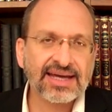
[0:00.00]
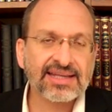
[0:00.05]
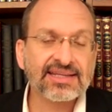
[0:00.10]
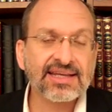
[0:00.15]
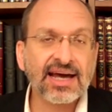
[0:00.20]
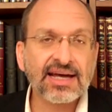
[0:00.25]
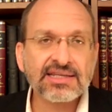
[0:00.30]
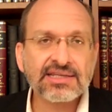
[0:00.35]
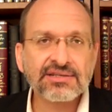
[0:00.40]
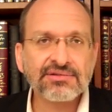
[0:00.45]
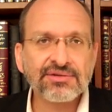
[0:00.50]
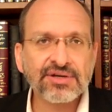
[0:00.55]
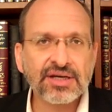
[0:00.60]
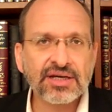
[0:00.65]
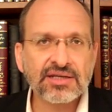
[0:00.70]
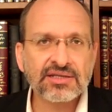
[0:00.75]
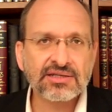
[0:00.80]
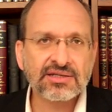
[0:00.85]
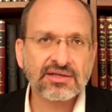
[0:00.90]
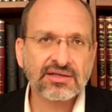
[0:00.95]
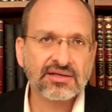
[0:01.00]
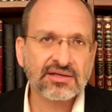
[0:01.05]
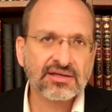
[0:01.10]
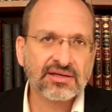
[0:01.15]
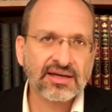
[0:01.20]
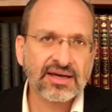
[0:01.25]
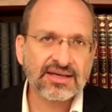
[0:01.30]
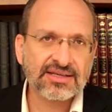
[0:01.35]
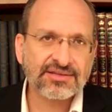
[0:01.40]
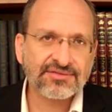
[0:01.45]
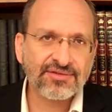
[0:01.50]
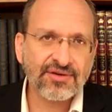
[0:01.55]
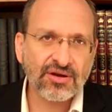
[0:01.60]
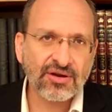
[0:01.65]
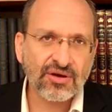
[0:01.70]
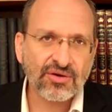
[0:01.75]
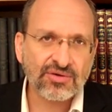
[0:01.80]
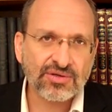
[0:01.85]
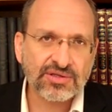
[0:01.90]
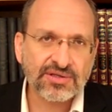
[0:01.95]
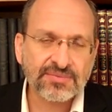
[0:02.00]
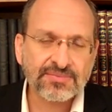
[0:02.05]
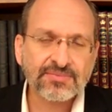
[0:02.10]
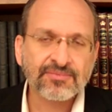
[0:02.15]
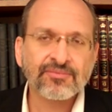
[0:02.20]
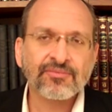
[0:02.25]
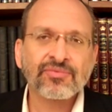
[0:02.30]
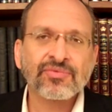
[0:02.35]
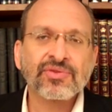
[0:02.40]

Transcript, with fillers: And the answer is as follows.